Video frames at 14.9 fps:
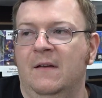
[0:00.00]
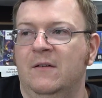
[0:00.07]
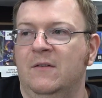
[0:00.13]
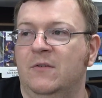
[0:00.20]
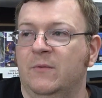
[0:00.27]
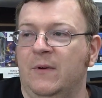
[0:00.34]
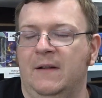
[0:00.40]

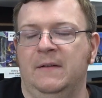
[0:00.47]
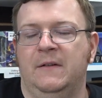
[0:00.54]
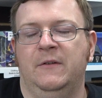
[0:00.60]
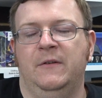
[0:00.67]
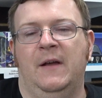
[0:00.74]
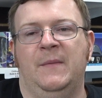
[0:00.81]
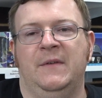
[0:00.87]
directly
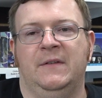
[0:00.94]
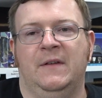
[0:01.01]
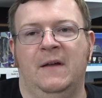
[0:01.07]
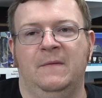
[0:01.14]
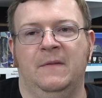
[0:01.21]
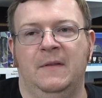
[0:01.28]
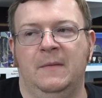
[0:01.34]
to
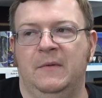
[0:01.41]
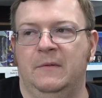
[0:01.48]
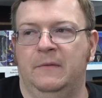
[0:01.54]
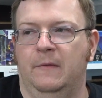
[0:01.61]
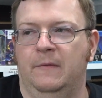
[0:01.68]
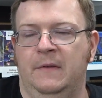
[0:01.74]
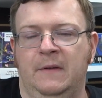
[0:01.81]
Amazon for them to
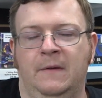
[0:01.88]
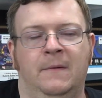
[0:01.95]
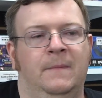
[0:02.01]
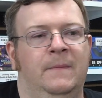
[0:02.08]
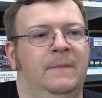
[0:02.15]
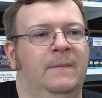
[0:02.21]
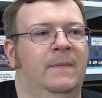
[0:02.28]

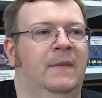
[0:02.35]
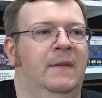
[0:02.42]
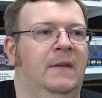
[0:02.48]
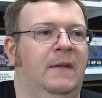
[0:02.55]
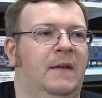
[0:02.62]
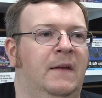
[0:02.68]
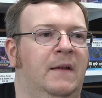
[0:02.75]
fulfill
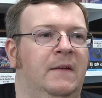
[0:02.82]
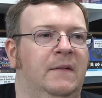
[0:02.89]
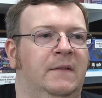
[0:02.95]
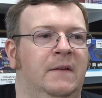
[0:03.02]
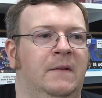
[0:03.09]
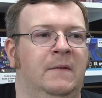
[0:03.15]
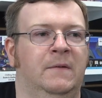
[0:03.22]
and
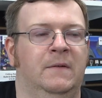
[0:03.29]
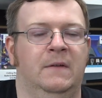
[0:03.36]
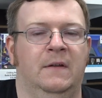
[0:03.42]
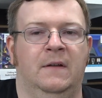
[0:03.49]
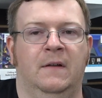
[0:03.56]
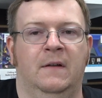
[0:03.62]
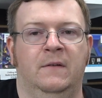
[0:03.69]
sell
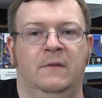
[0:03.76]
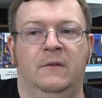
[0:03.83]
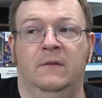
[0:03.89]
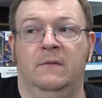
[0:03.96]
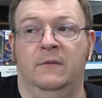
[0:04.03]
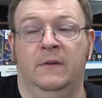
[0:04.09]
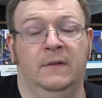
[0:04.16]
to
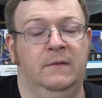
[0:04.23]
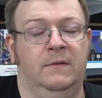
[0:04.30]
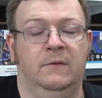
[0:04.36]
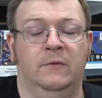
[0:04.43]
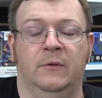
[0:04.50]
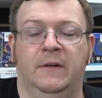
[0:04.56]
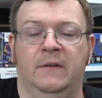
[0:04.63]
just
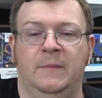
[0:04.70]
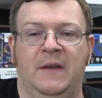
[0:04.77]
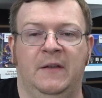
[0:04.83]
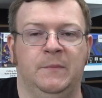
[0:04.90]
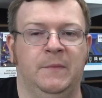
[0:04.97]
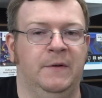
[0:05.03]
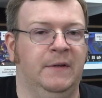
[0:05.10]
direct to
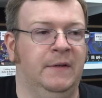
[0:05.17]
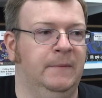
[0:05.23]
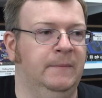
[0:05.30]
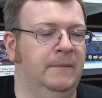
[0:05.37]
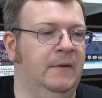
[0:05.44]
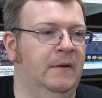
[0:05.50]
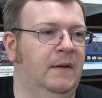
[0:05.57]
mass market.
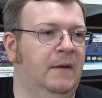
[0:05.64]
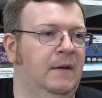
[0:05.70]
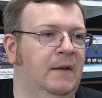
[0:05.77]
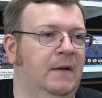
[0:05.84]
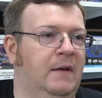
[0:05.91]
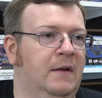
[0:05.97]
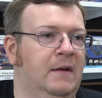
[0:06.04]

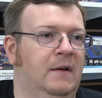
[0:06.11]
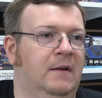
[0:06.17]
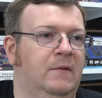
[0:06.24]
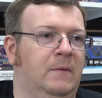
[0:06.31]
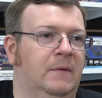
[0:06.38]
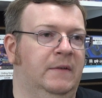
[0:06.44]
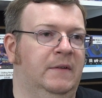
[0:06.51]

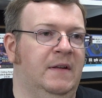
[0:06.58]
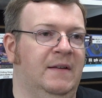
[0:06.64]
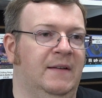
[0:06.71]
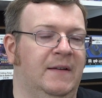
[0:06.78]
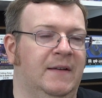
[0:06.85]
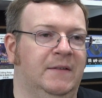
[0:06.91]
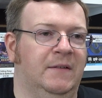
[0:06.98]
We're seeing
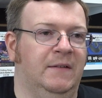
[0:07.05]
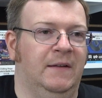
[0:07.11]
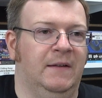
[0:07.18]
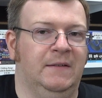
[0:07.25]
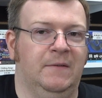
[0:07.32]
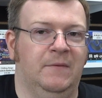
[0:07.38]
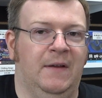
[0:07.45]
less and
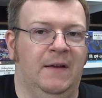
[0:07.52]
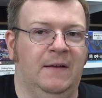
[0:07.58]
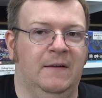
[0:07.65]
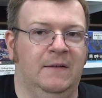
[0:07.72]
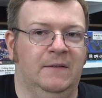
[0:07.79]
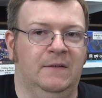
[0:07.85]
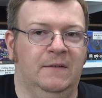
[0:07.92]
less of that
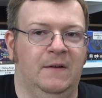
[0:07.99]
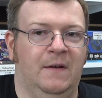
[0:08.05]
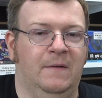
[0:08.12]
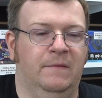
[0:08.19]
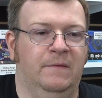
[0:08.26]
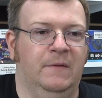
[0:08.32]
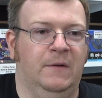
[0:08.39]
kind of
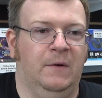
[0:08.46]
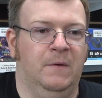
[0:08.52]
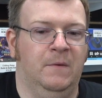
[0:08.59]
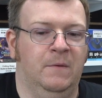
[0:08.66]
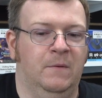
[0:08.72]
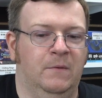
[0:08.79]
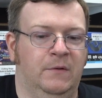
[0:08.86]
stuff
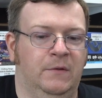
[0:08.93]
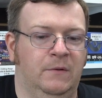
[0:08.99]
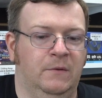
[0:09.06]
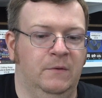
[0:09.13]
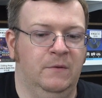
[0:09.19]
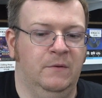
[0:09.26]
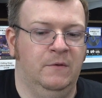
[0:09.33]
go
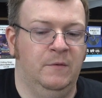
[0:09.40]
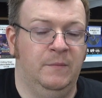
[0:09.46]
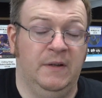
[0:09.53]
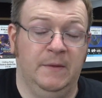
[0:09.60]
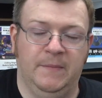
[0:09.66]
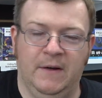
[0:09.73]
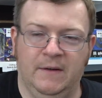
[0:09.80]
to
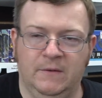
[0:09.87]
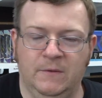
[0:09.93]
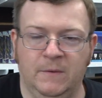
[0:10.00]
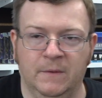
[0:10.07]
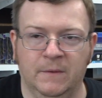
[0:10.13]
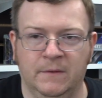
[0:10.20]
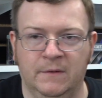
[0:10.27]
big box
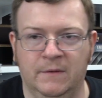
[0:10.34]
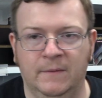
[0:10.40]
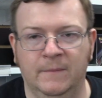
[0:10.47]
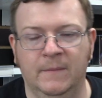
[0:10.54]
stores.